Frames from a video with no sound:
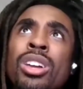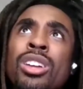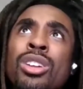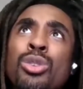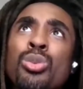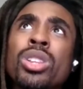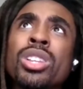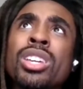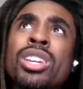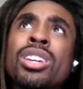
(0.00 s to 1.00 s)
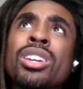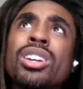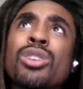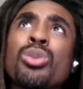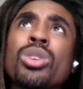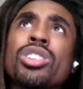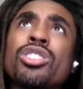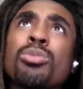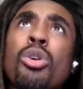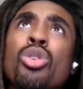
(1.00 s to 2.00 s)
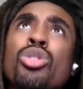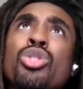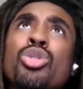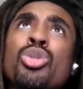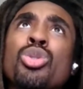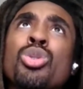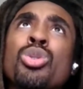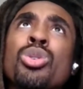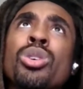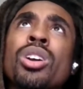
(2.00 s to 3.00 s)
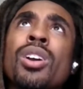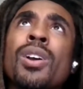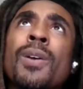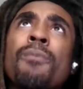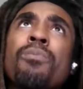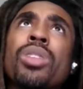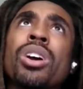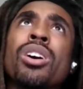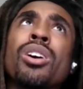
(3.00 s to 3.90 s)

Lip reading: it really spoke to, I